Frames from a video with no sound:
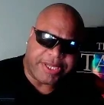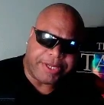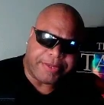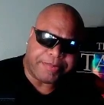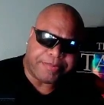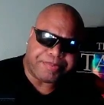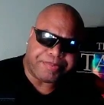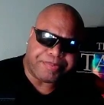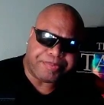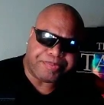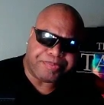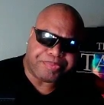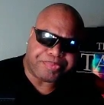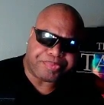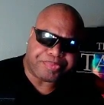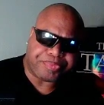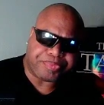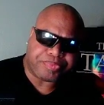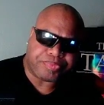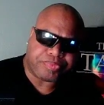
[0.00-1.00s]

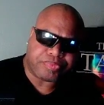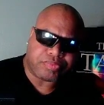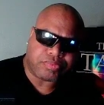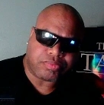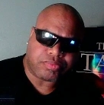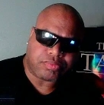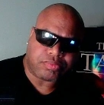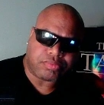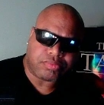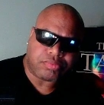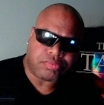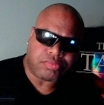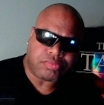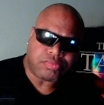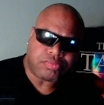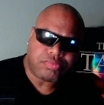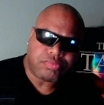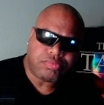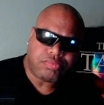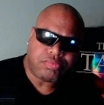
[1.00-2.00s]

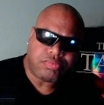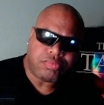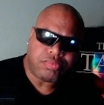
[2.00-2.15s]
Nothing is said.